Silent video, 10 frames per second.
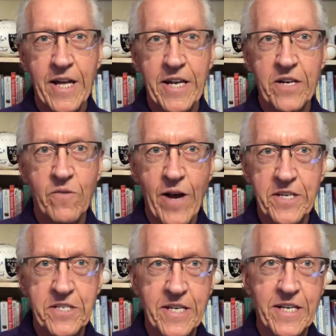an
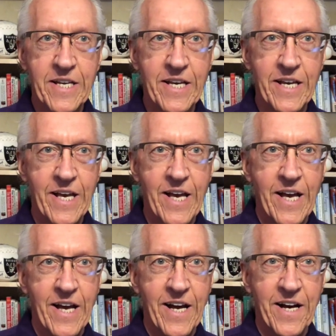interesting
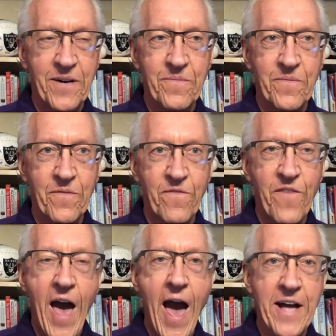um,
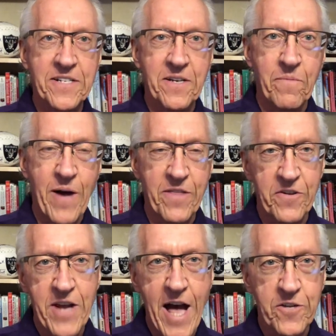fact about
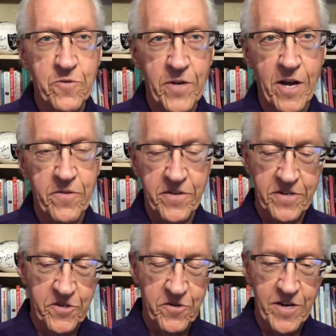the natural health
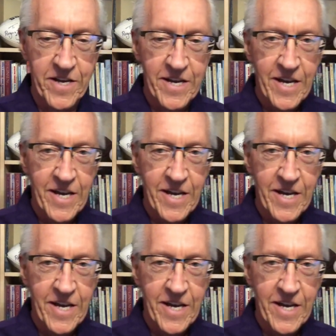industry.